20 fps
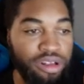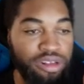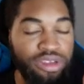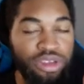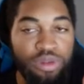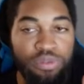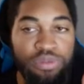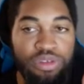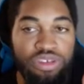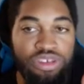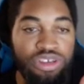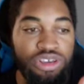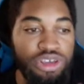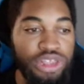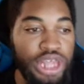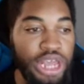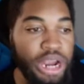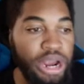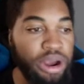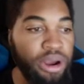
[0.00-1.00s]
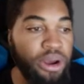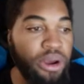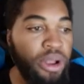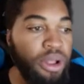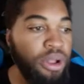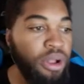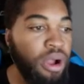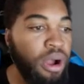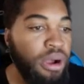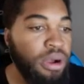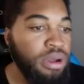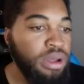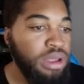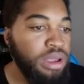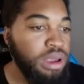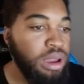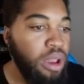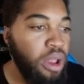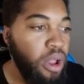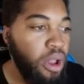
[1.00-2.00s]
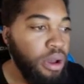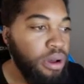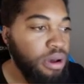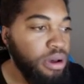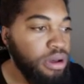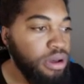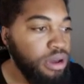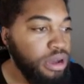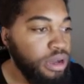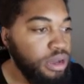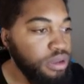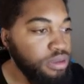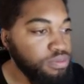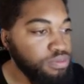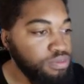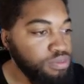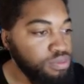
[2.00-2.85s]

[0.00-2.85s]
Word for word: dope to see you there. Uh,